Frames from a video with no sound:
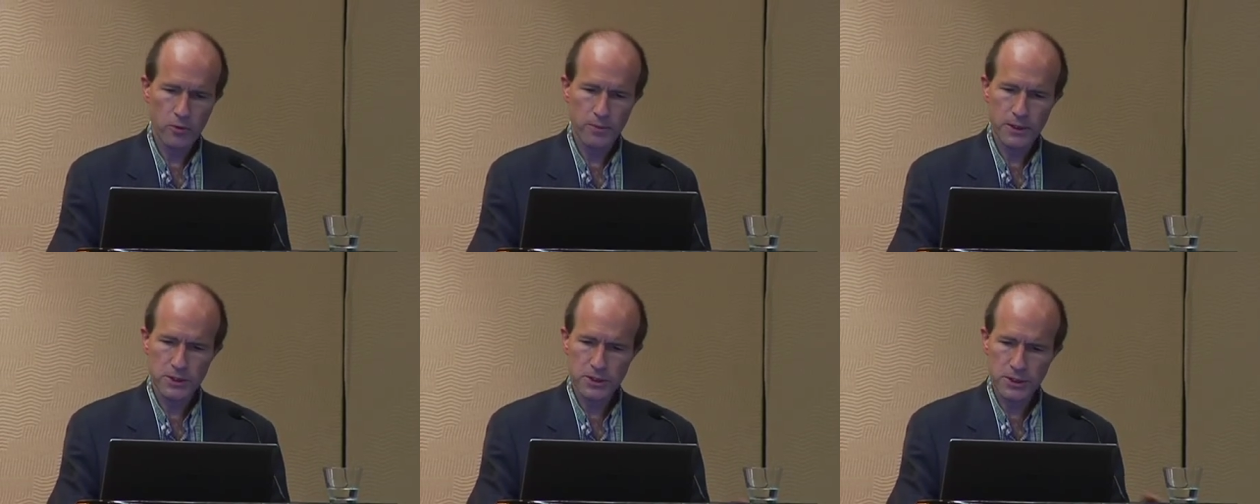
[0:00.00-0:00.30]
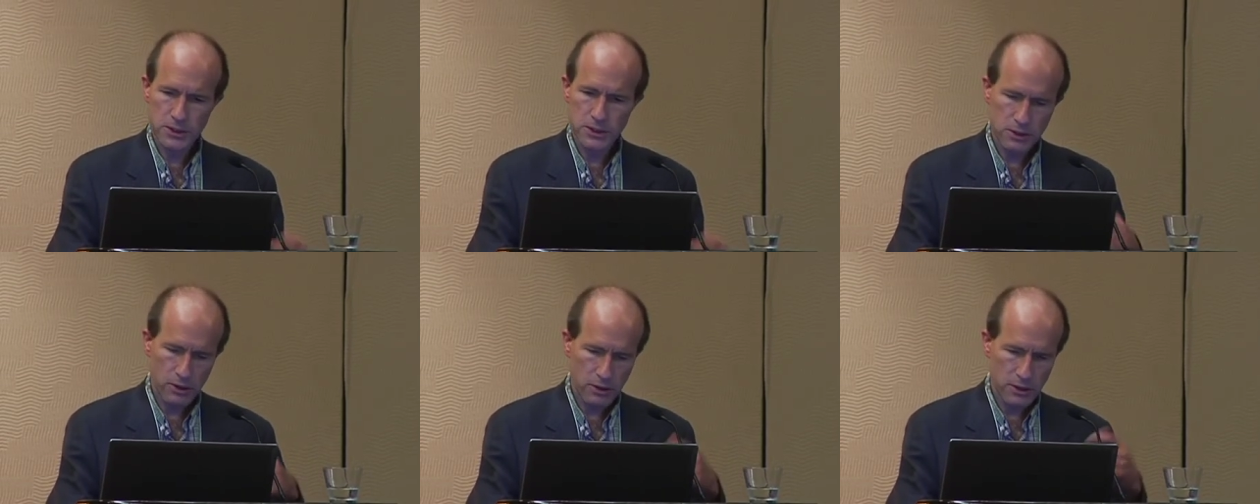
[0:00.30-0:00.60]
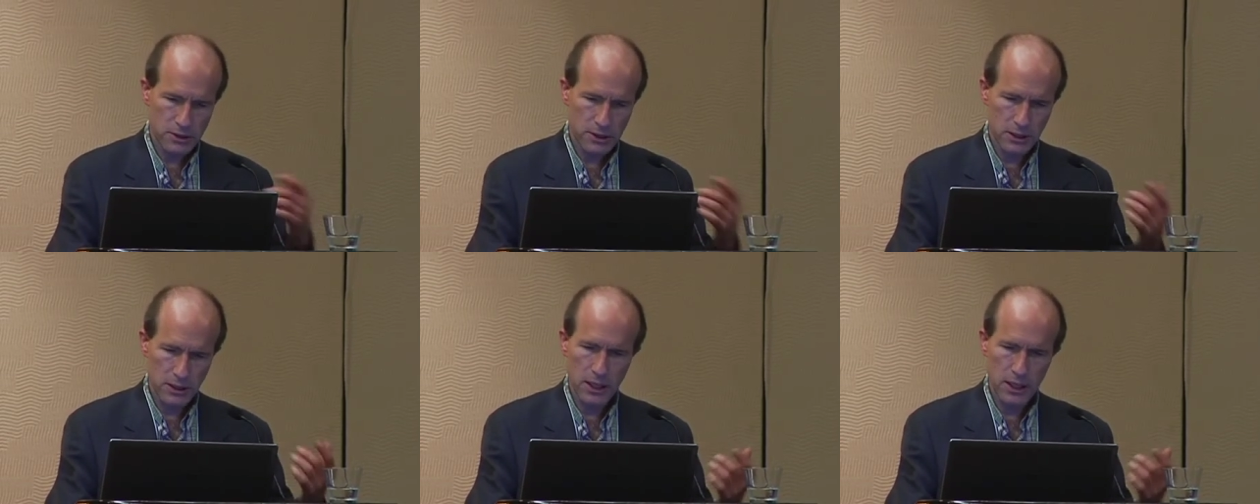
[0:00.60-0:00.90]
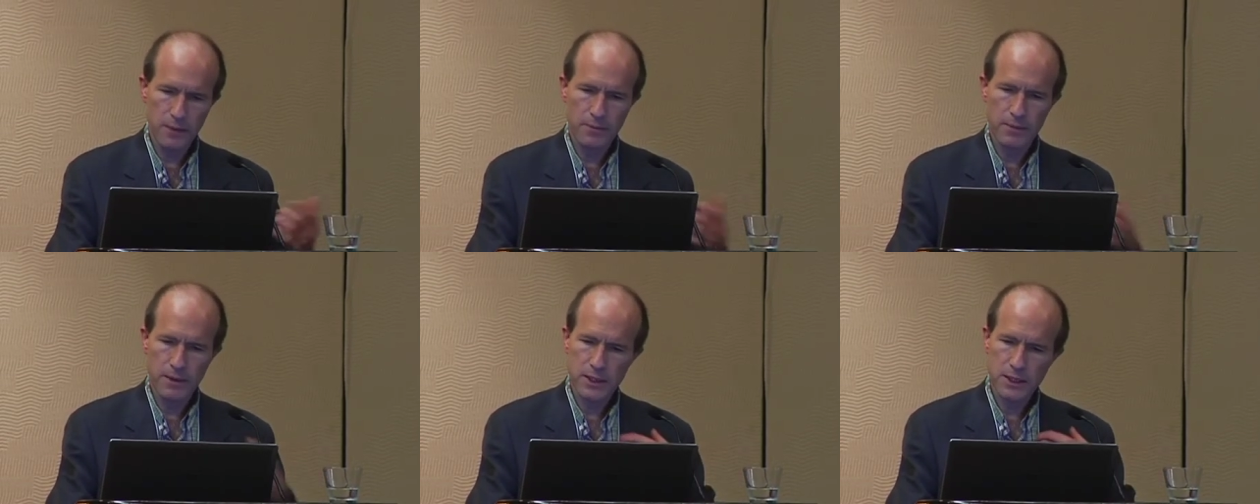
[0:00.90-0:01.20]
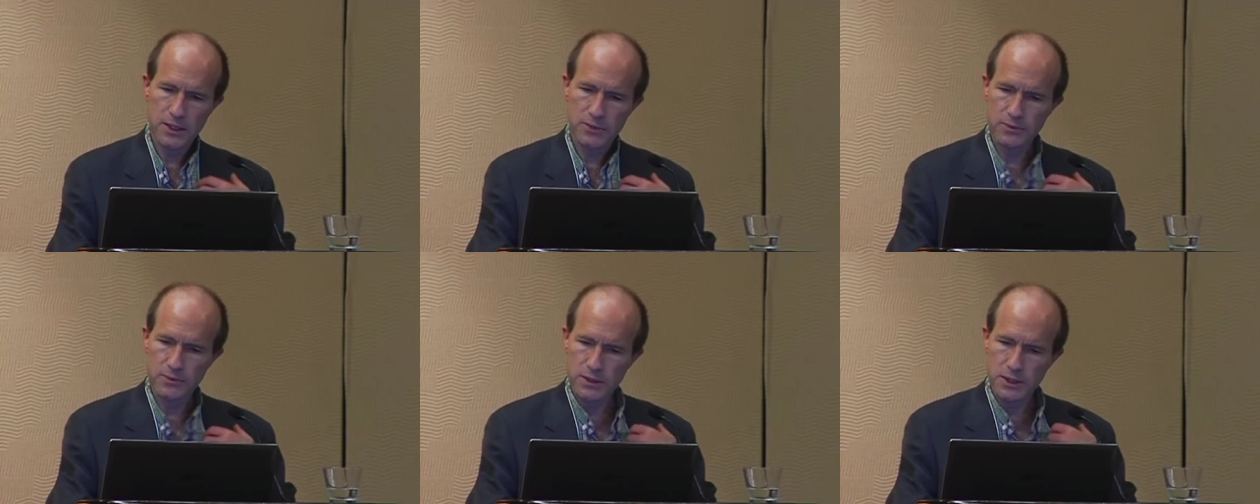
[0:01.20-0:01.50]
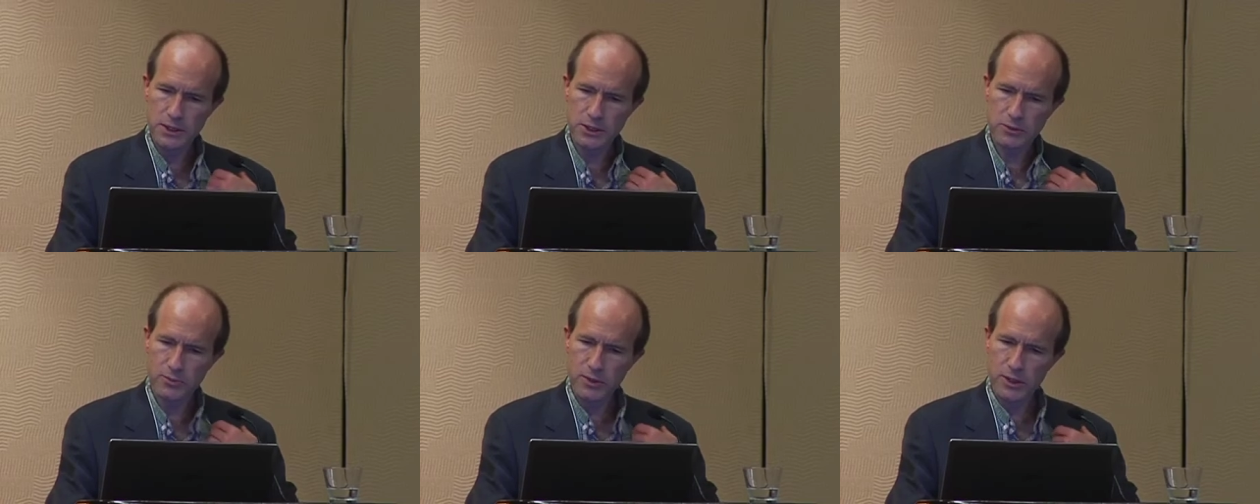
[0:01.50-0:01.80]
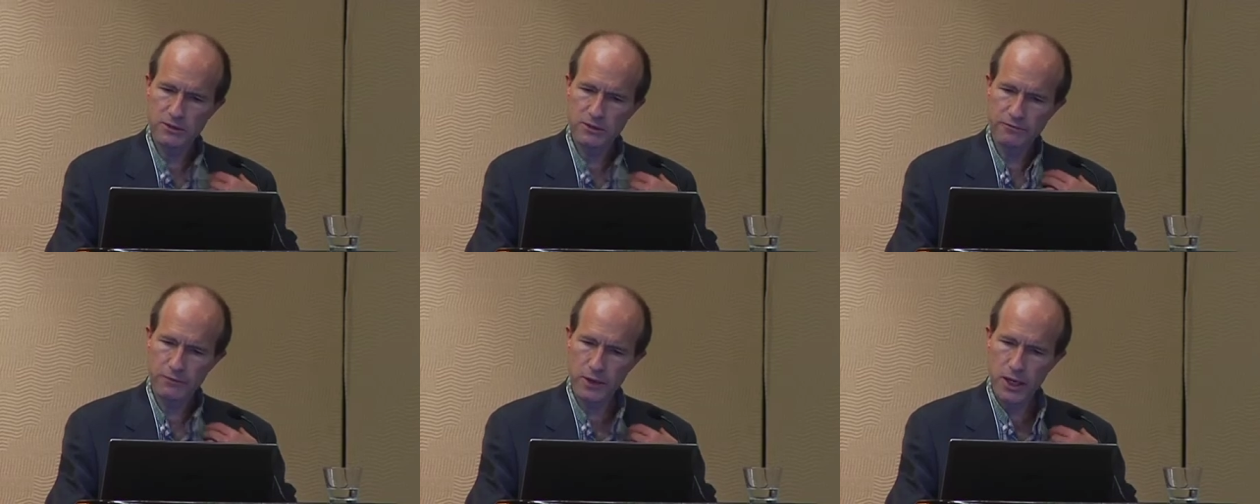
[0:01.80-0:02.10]
but just started to limp, and this was a
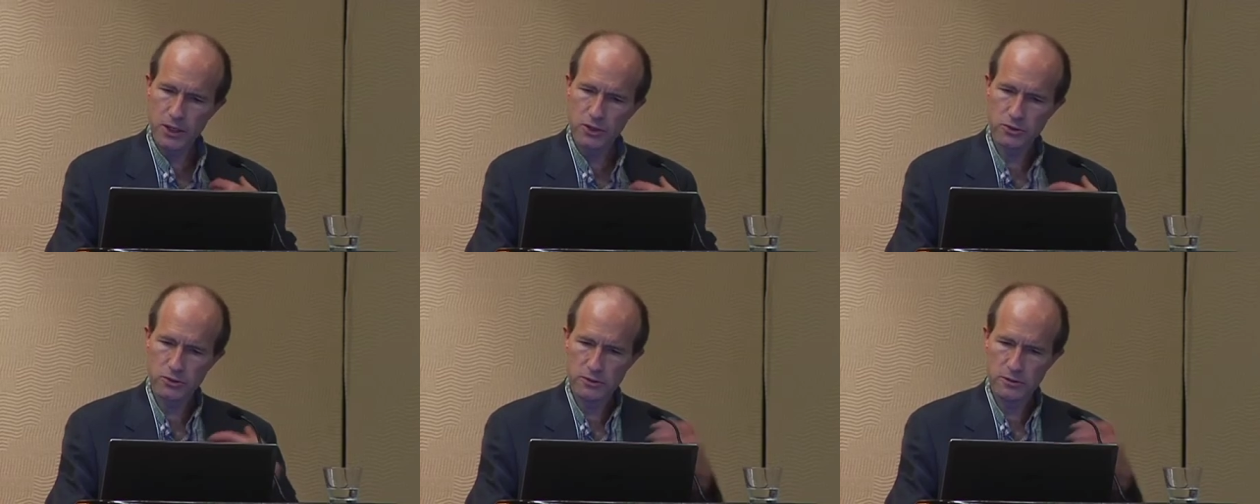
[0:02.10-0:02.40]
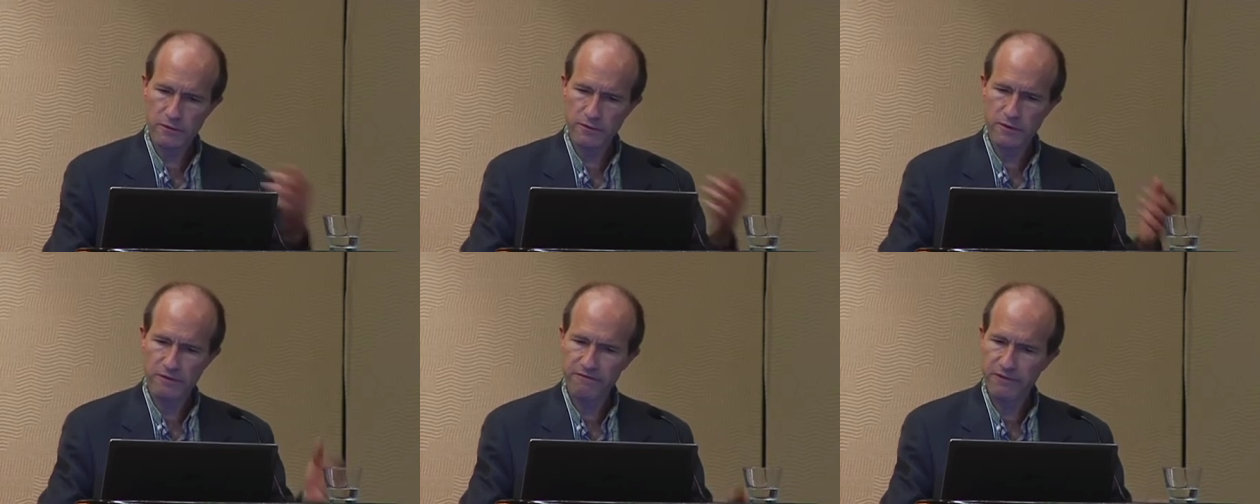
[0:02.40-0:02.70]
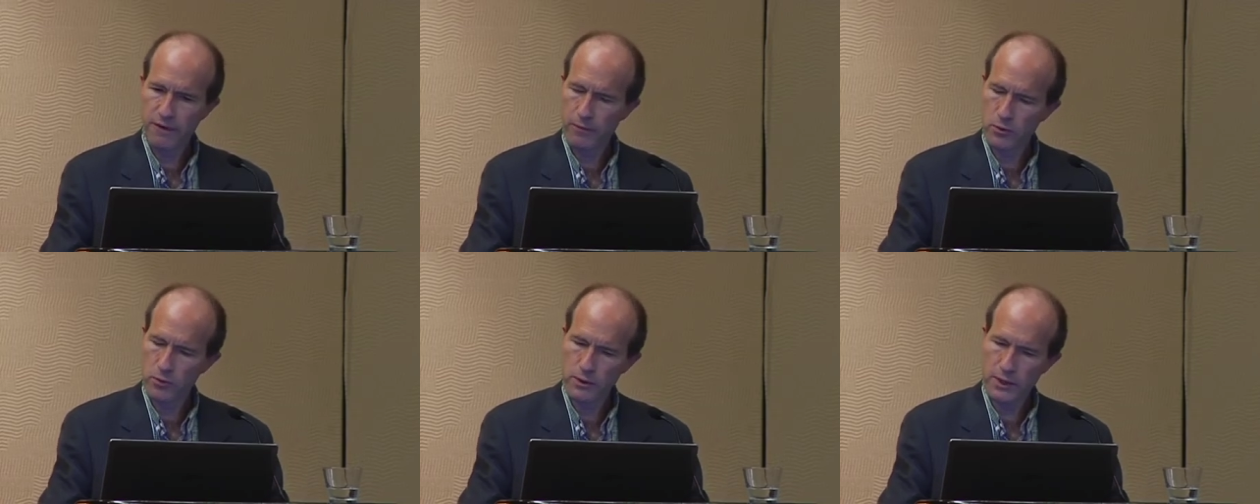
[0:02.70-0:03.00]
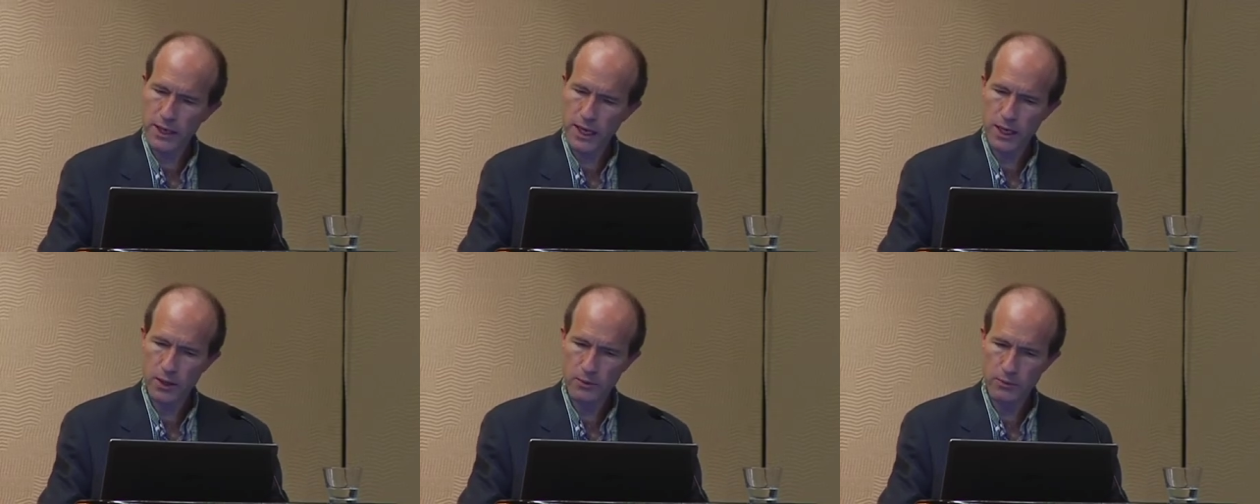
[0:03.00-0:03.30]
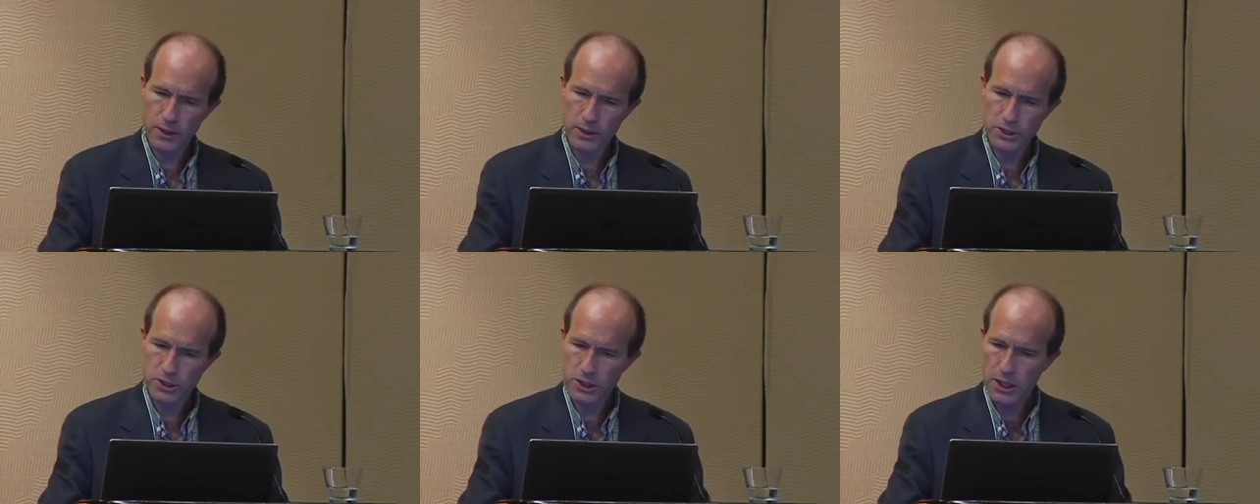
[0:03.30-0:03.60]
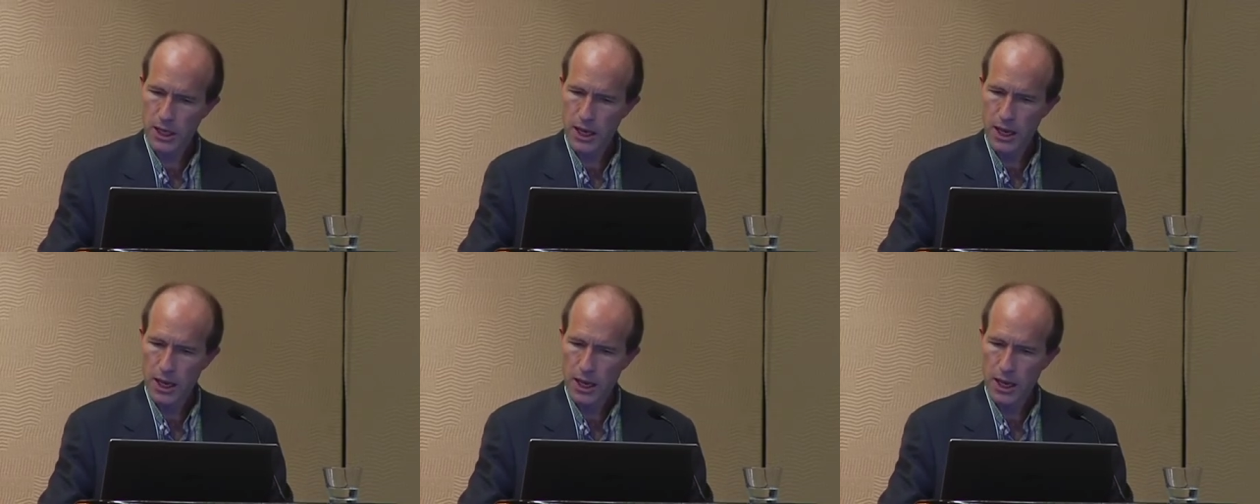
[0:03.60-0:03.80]
stress fracture of the femoral neck, which